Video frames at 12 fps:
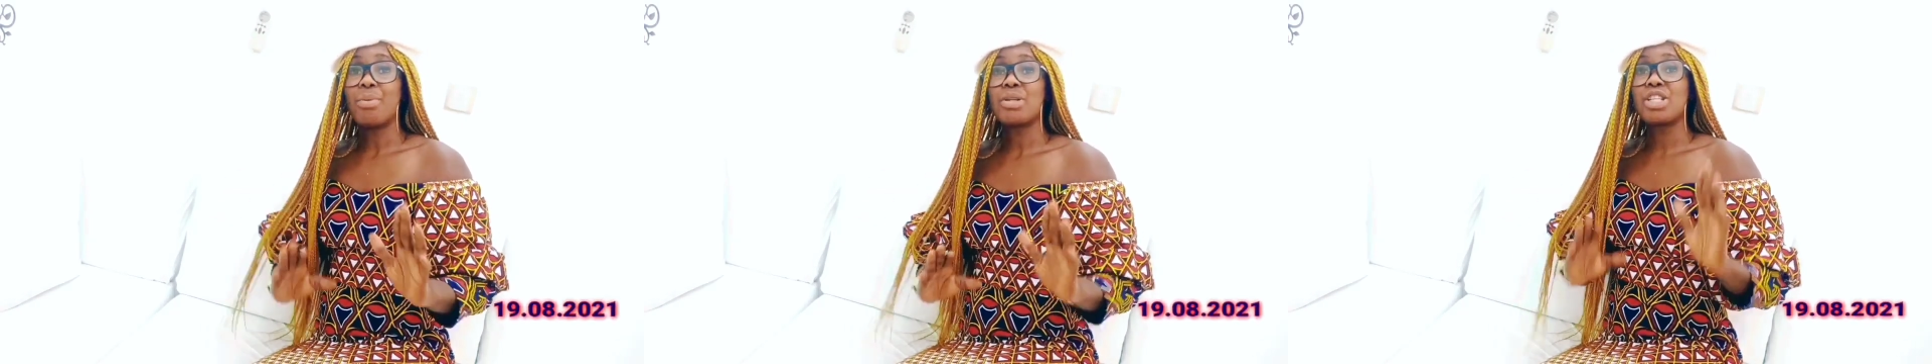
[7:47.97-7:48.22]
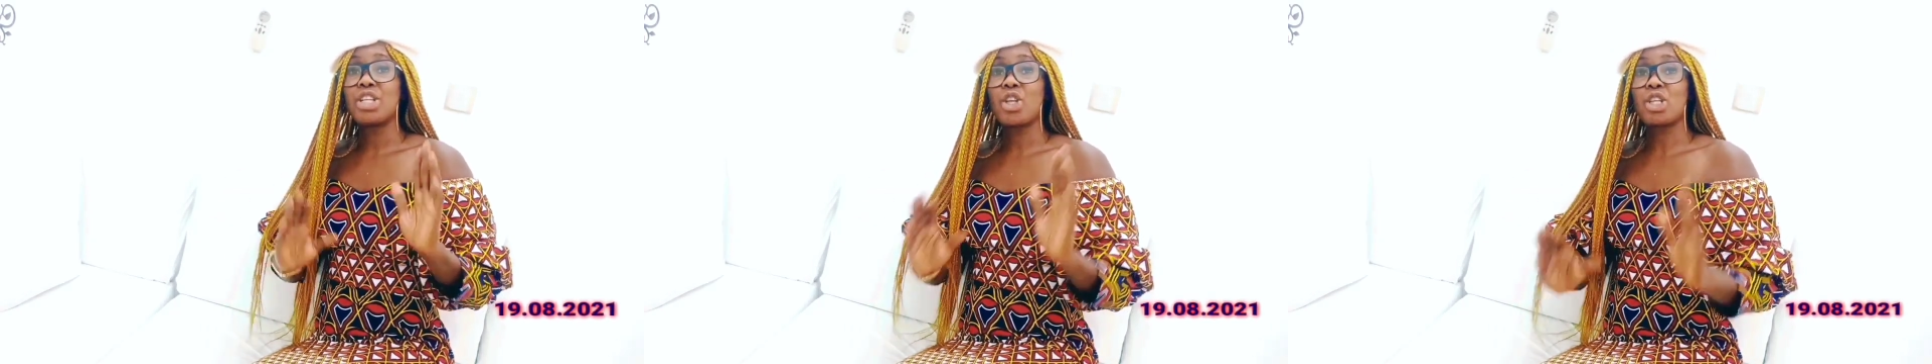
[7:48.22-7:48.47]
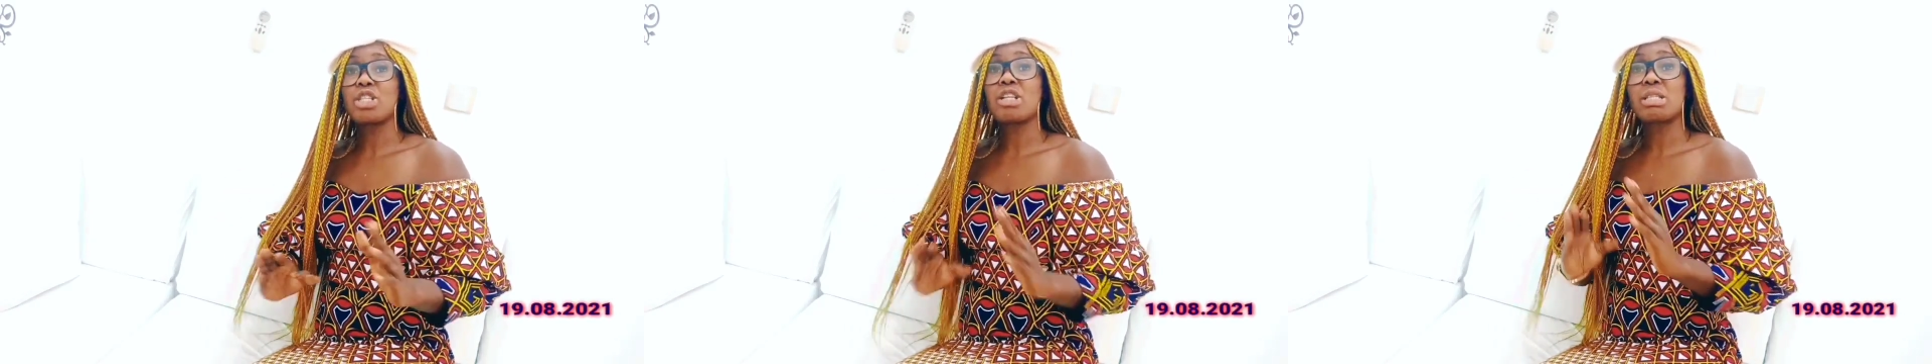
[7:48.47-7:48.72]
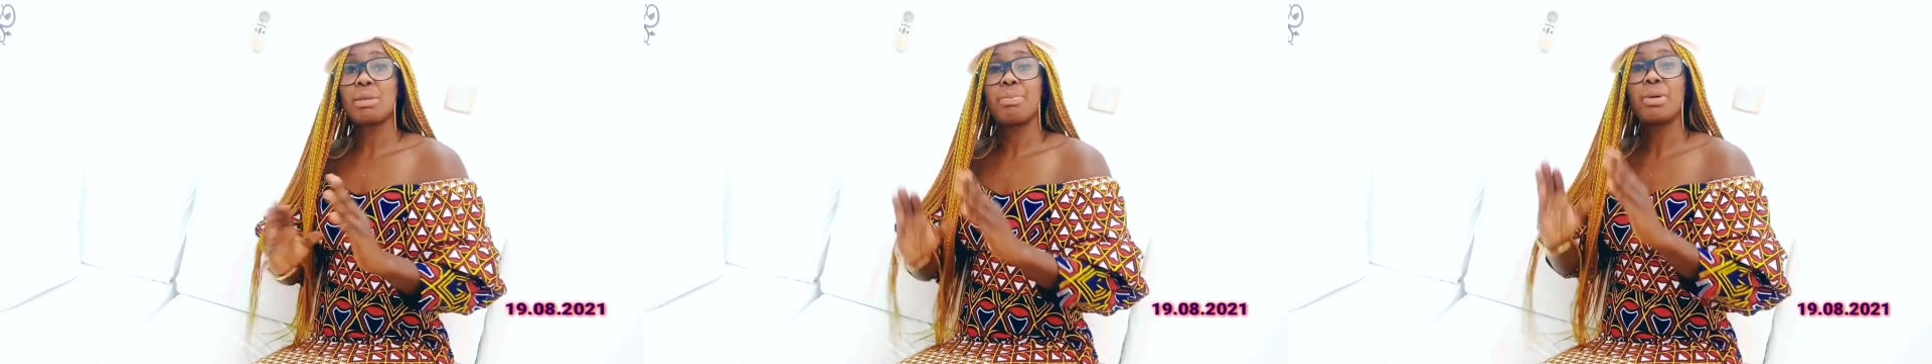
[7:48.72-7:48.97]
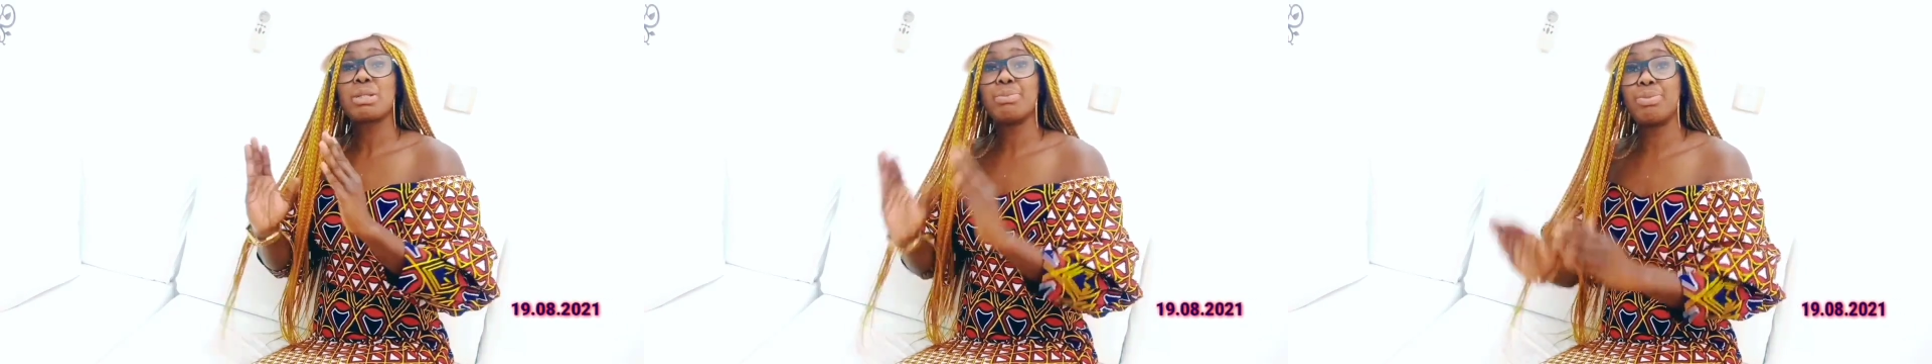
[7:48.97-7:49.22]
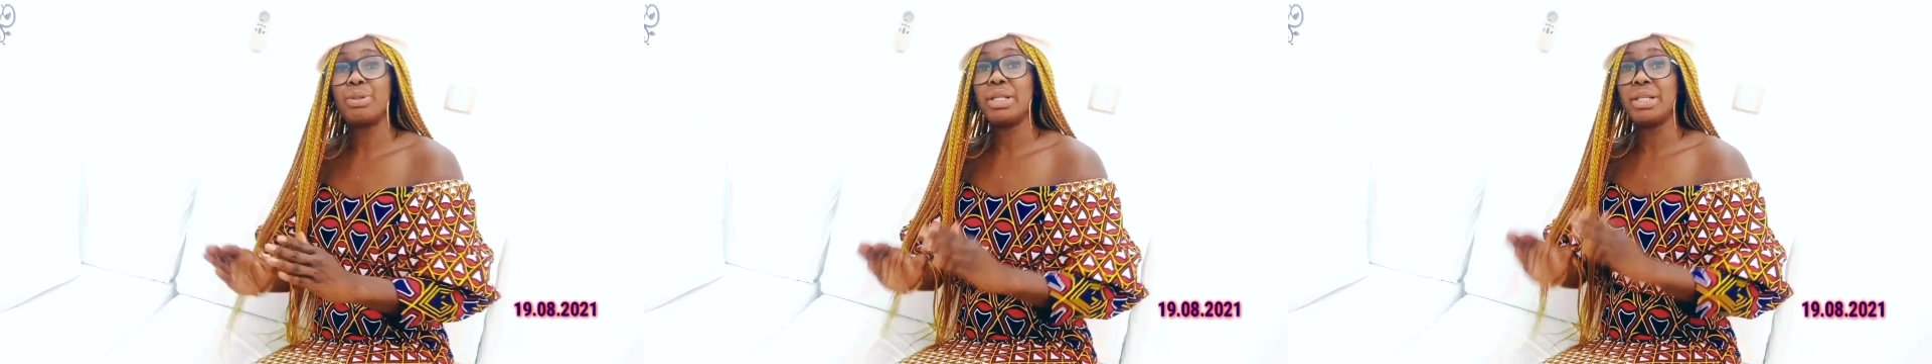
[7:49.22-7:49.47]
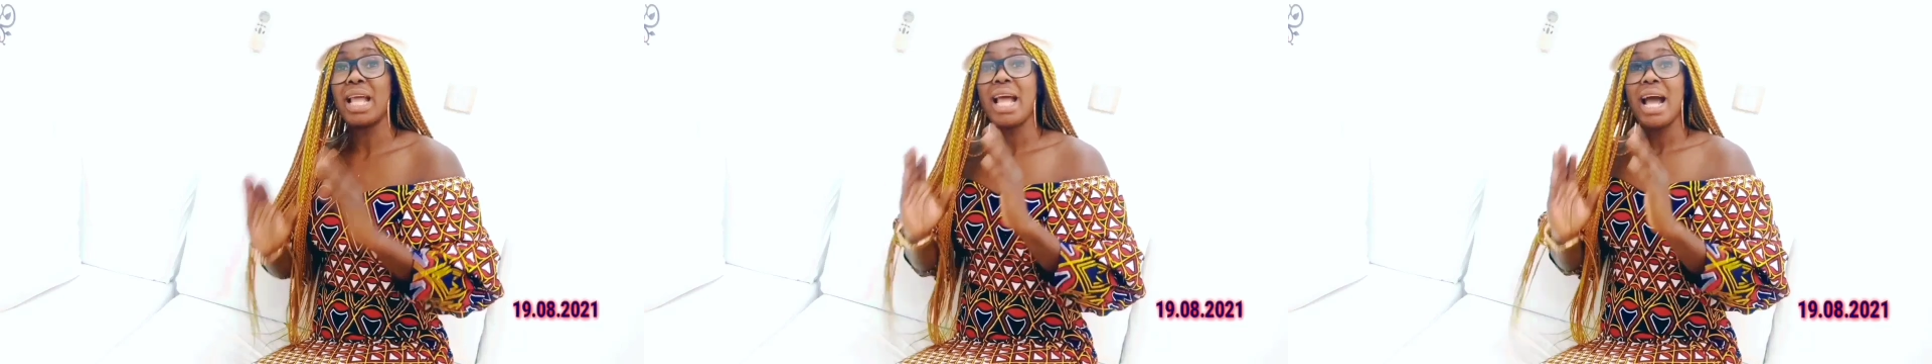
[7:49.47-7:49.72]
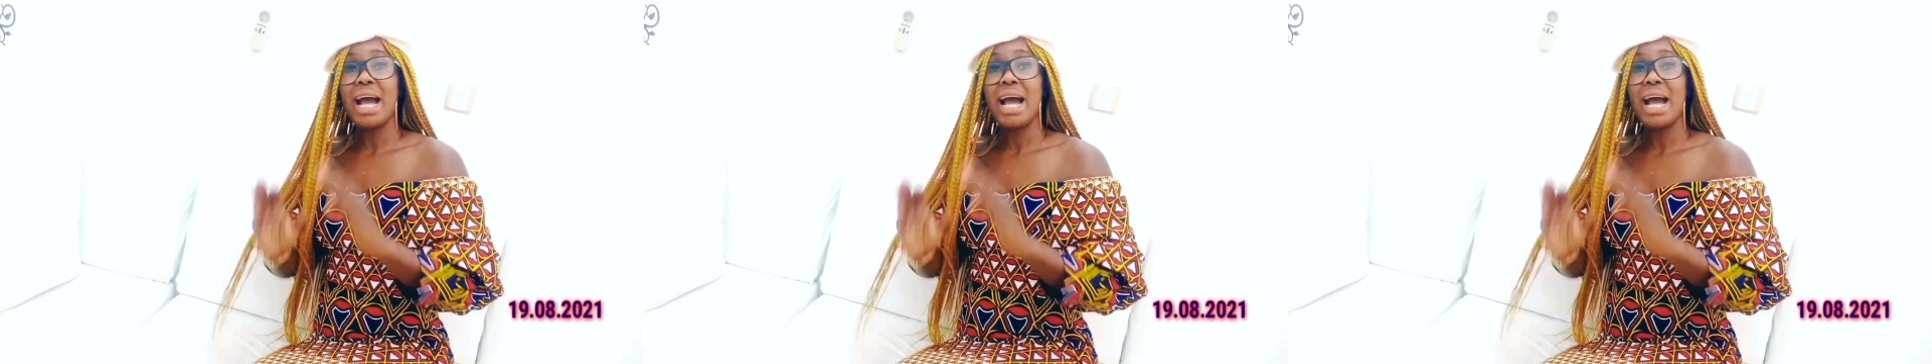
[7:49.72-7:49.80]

but he does not support bullying,